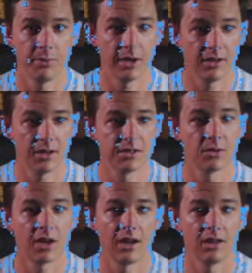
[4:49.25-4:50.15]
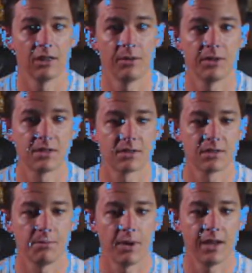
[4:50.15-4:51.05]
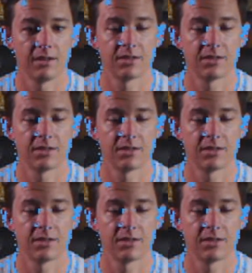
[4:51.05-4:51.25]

but it also kind of limits my